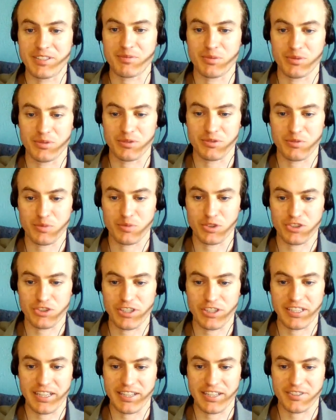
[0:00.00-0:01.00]
we'll try
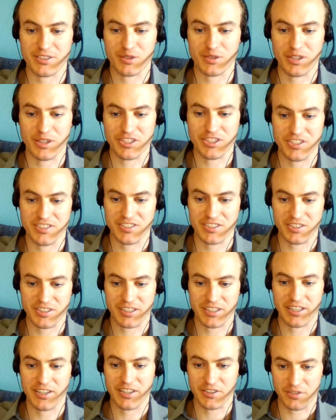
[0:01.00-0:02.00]
to answer questions
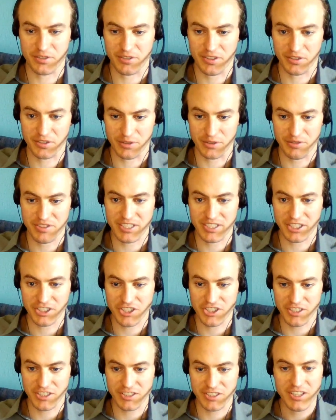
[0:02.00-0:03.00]
kind of during their own
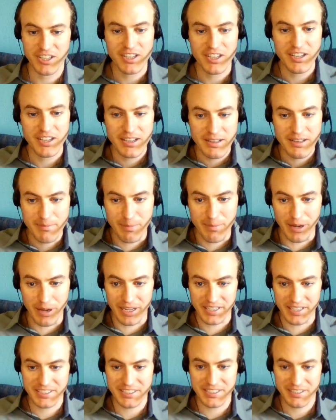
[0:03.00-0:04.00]
section.
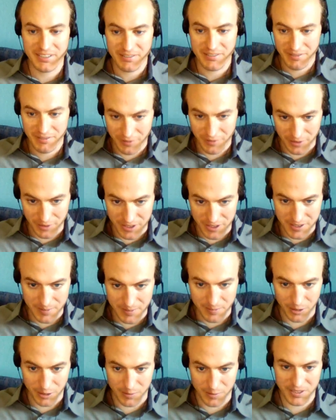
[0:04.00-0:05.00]
But for this
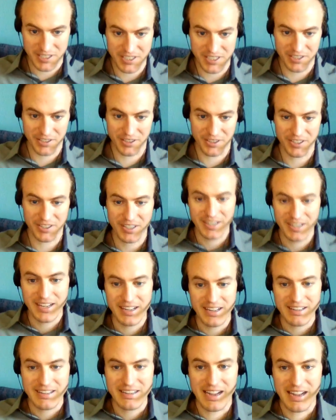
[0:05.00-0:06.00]
purpose here,
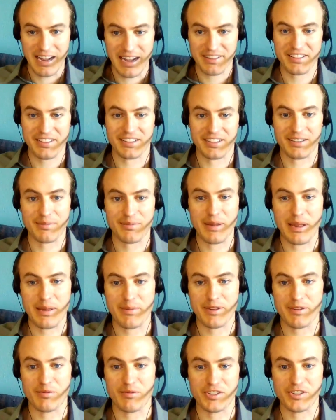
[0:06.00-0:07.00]
I think
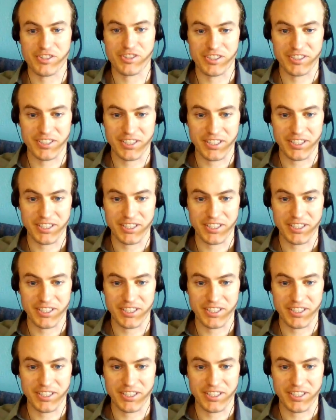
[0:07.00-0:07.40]
maybe we should,